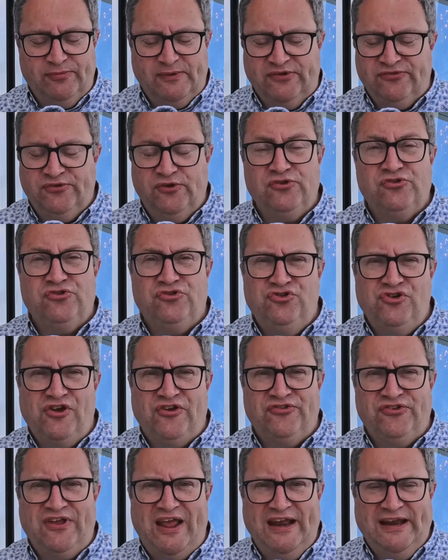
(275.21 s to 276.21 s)
but it's not
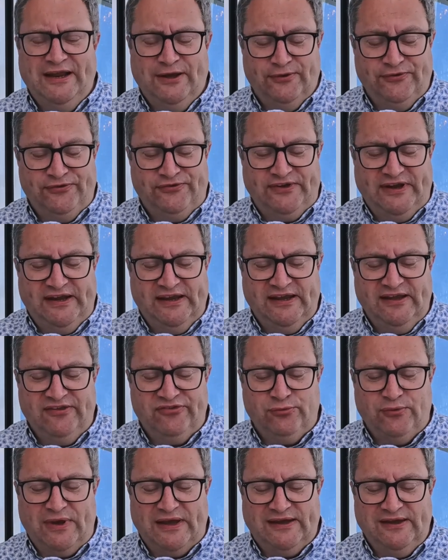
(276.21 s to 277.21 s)
just any old steak,
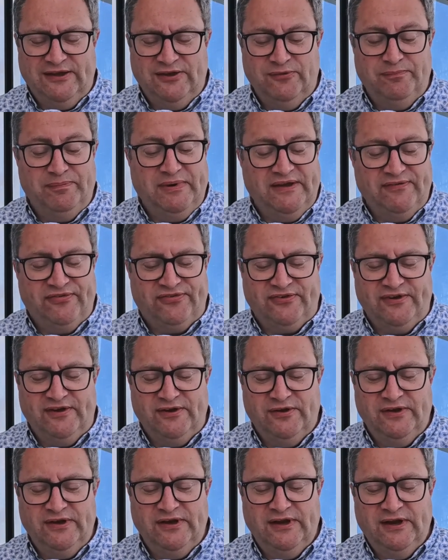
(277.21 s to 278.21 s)
it's Wagyu beef
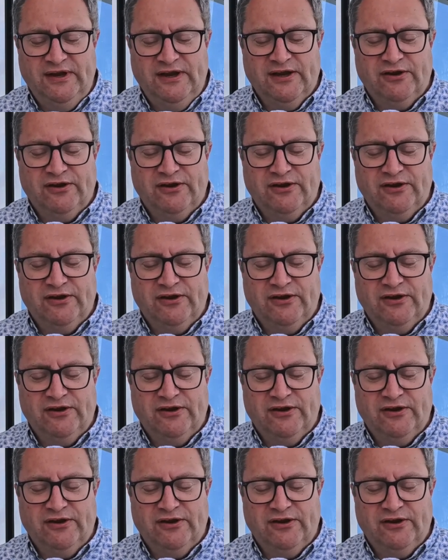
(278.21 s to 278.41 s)
sirloin,